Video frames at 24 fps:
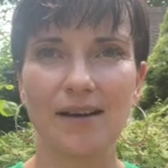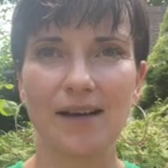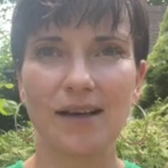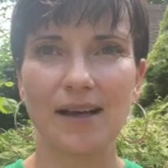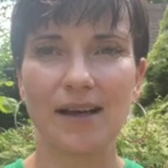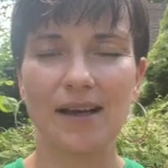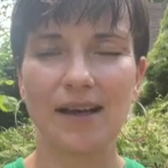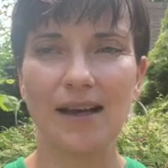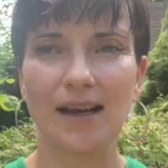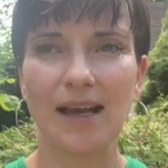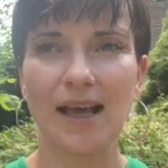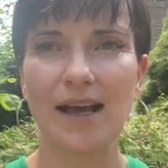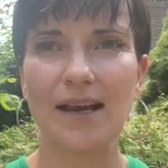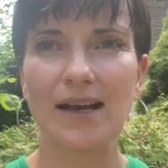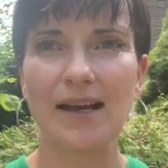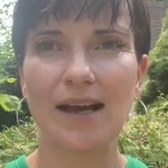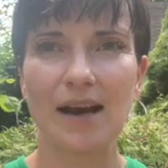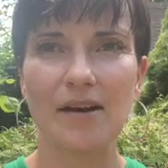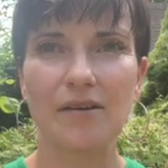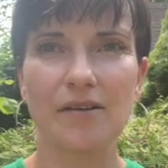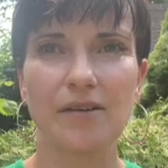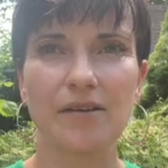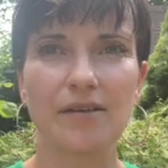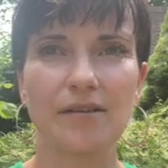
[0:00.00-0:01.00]
Elaine
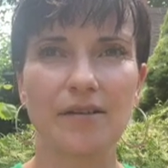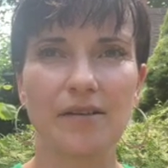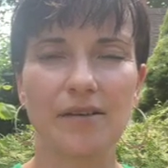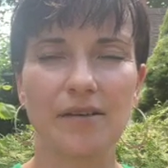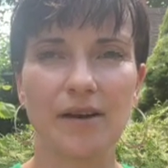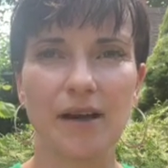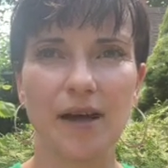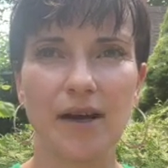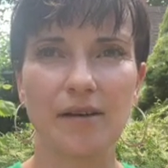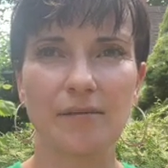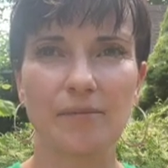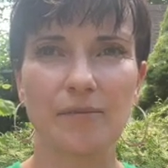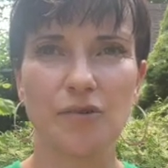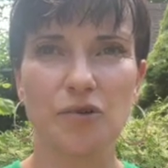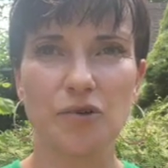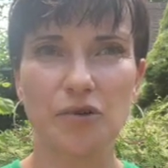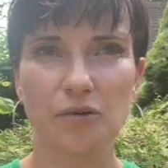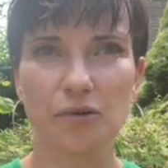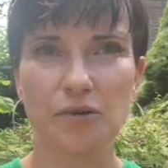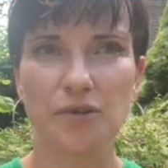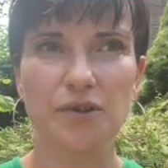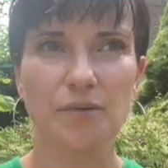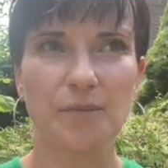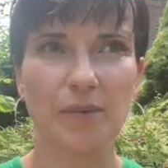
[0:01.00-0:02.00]
Aron
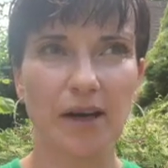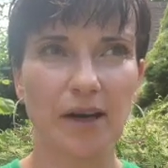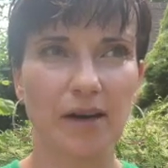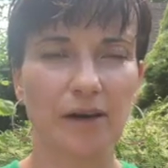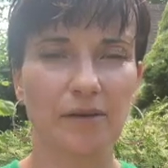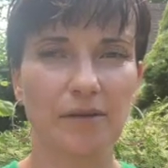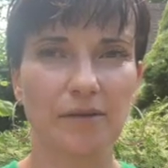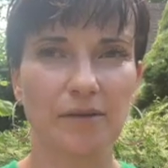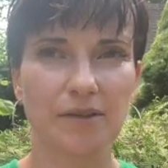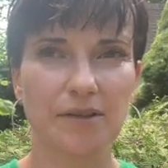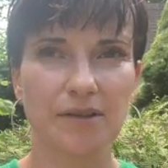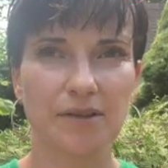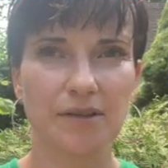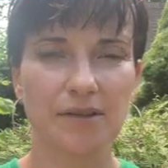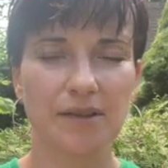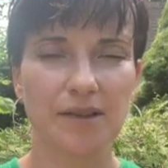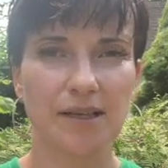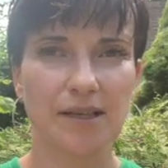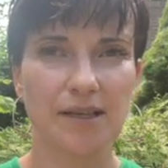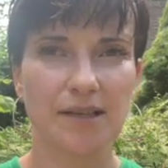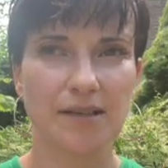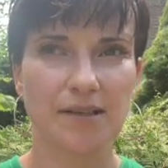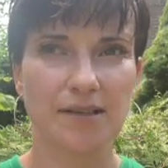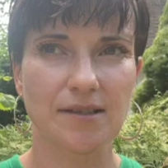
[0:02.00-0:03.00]
talked about
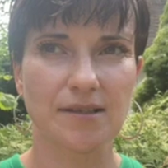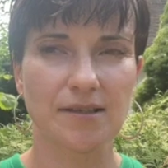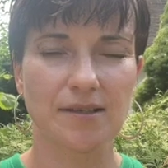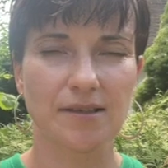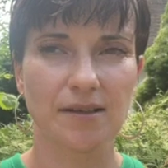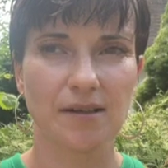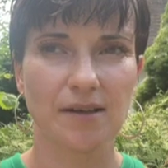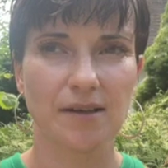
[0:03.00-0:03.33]
this